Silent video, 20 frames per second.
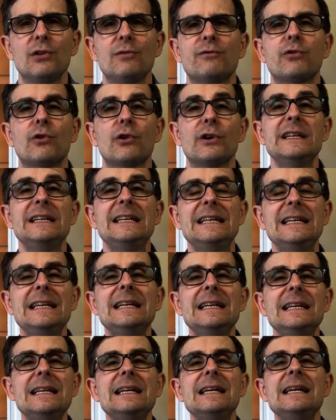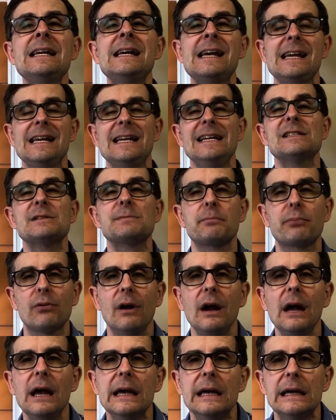for he is
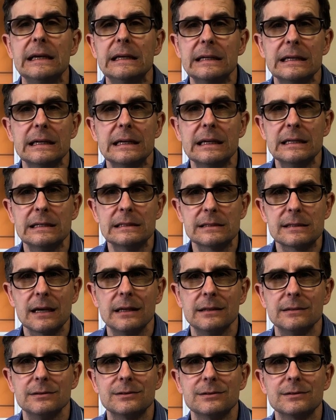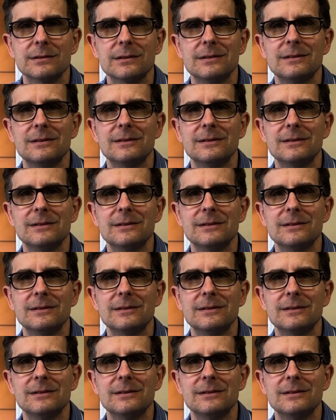praying, it says.